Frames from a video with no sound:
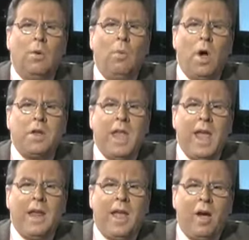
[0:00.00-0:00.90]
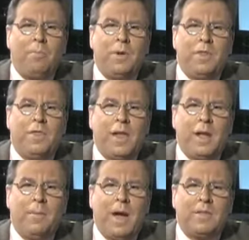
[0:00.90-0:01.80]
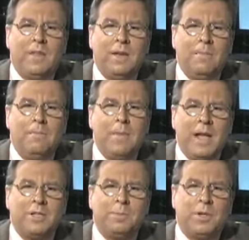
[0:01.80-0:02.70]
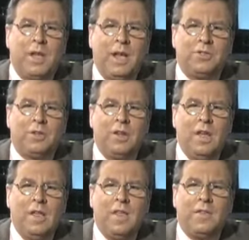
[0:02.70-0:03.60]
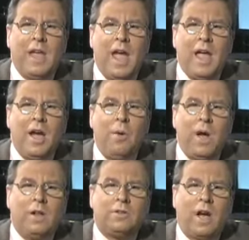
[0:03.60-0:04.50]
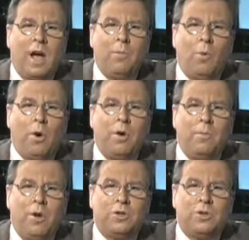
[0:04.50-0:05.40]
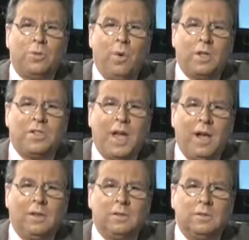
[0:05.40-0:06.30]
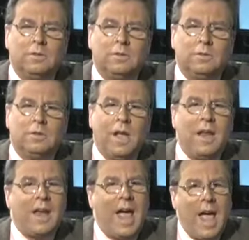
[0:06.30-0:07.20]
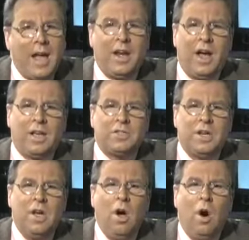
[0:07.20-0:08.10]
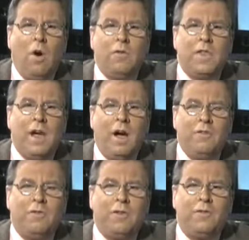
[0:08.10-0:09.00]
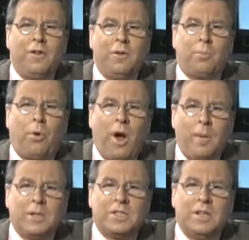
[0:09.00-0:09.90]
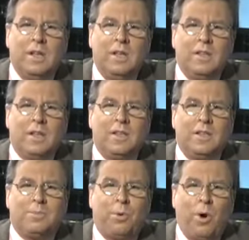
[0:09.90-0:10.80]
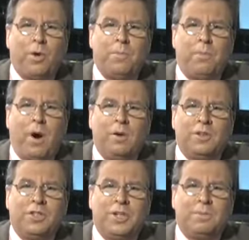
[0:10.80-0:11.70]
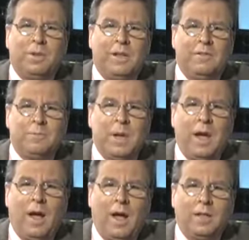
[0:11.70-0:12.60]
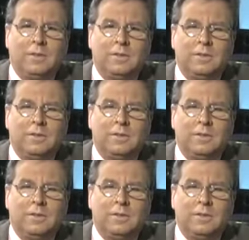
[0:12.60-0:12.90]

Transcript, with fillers: One can't help but think about the immense potential that the AOL Time Warner merger once held and agonize over the unfulfilled promise that this broken partnership leaves behind.